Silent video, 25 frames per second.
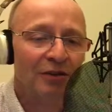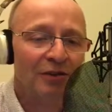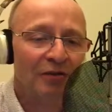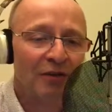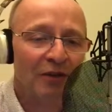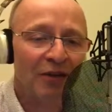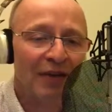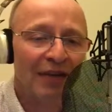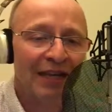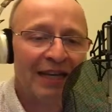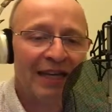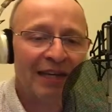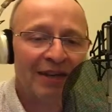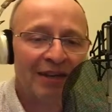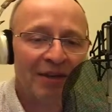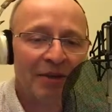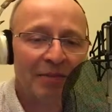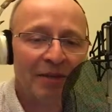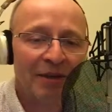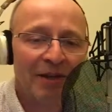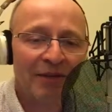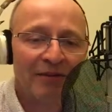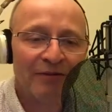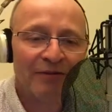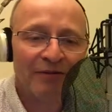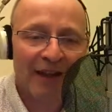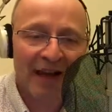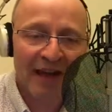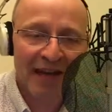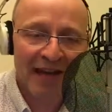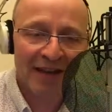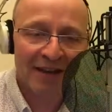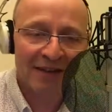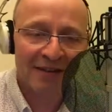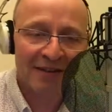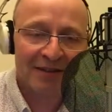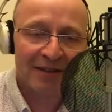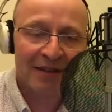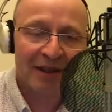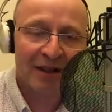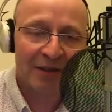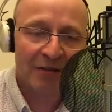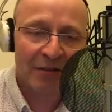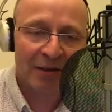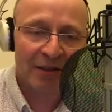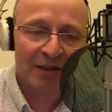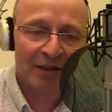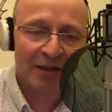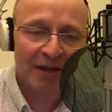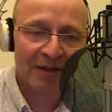for Economic Affairs,
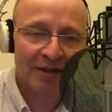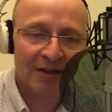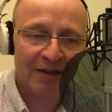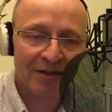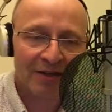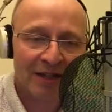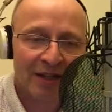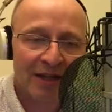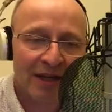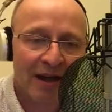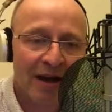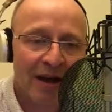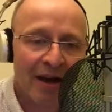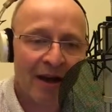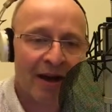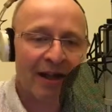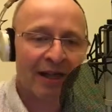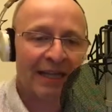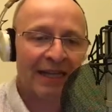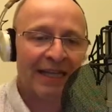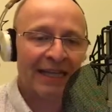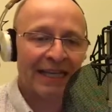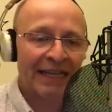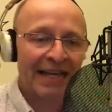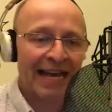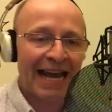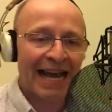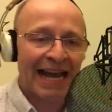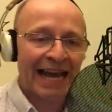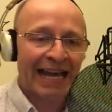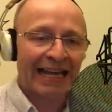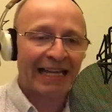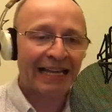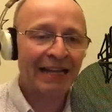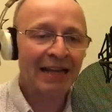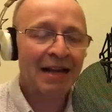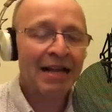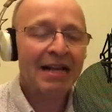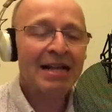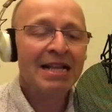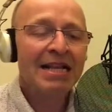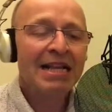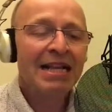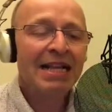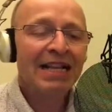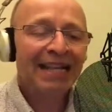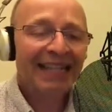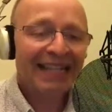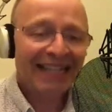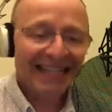otherwise known as the IEA,
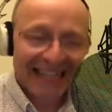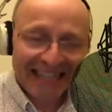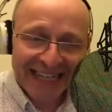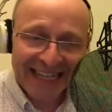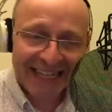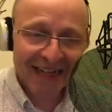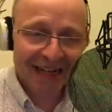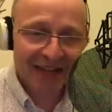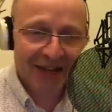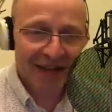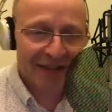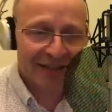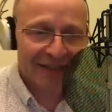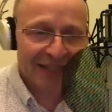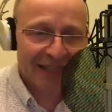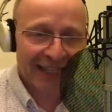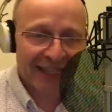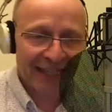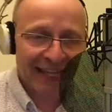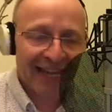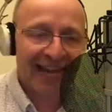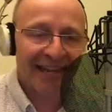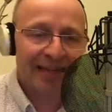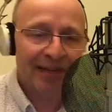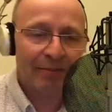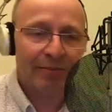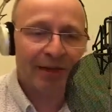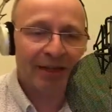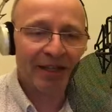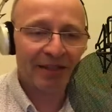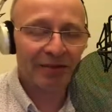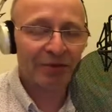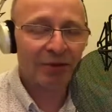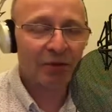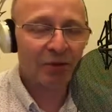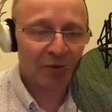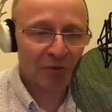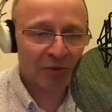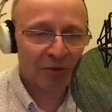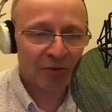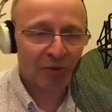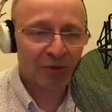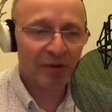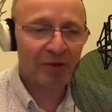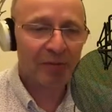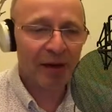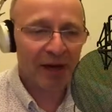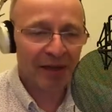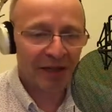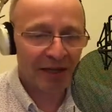legalising cannabis, of course we're
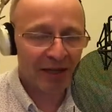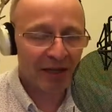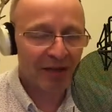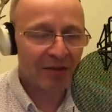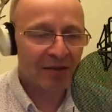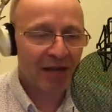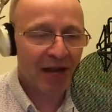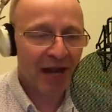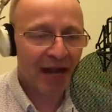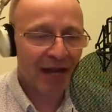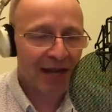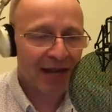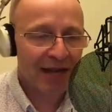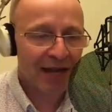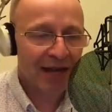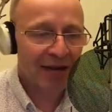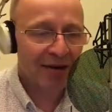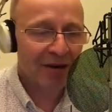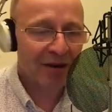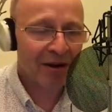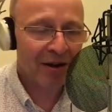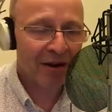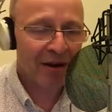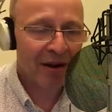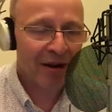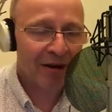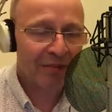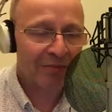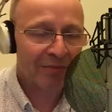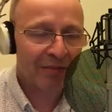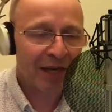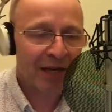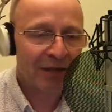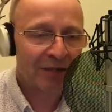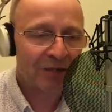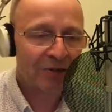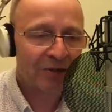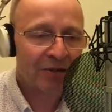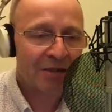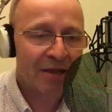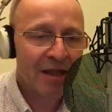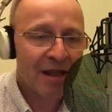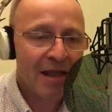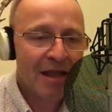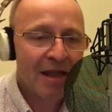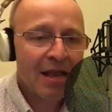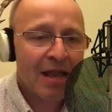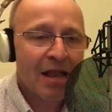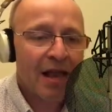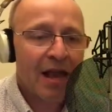talking about the UK here, our home nation,
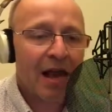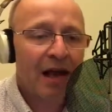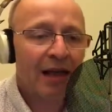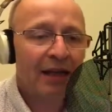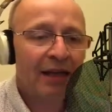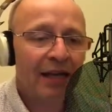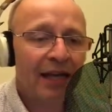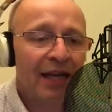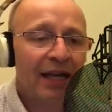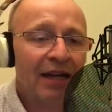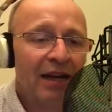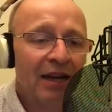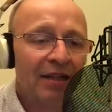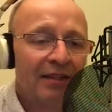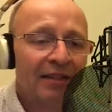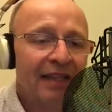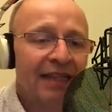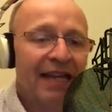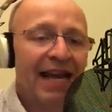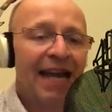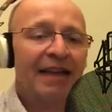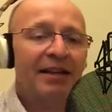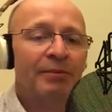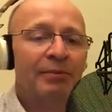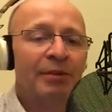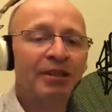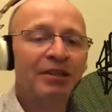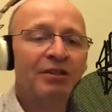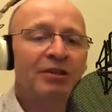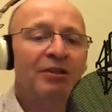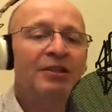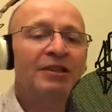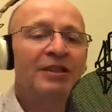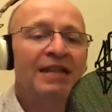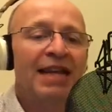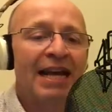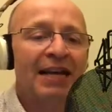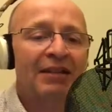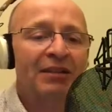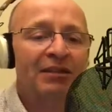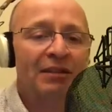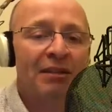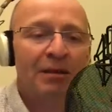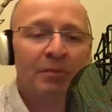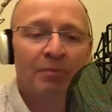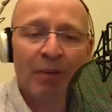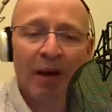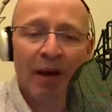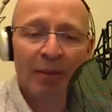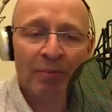legalising cannabis could net
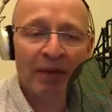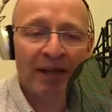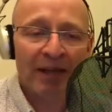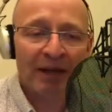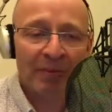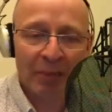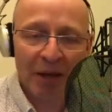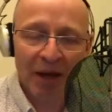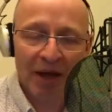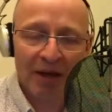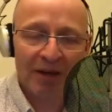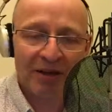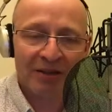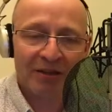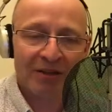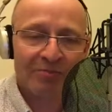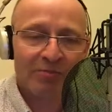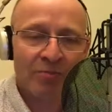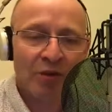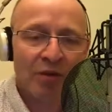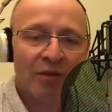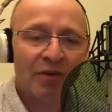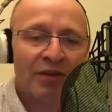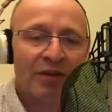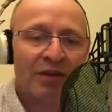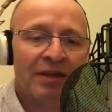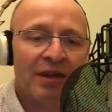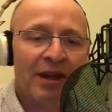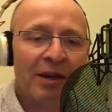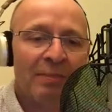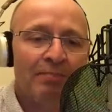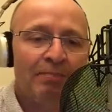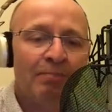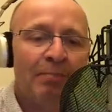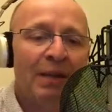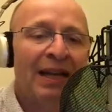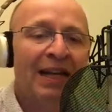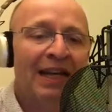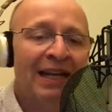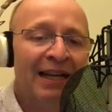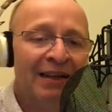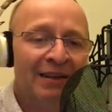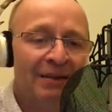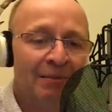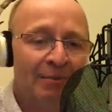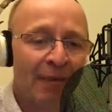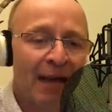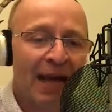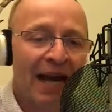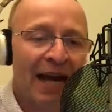the public purse more than £1
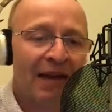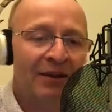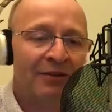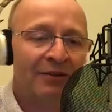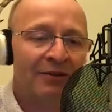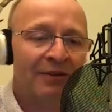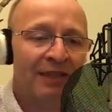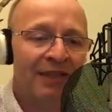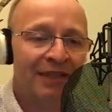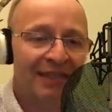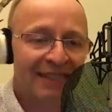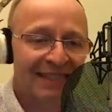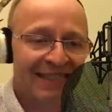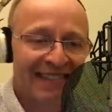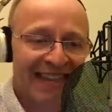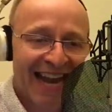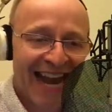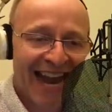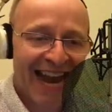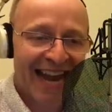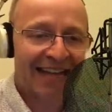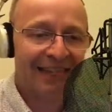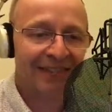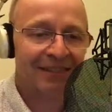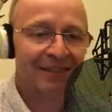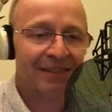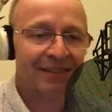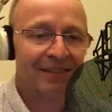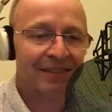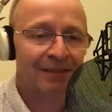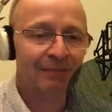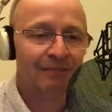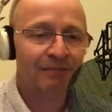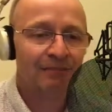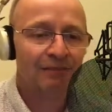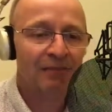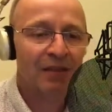billion in tax.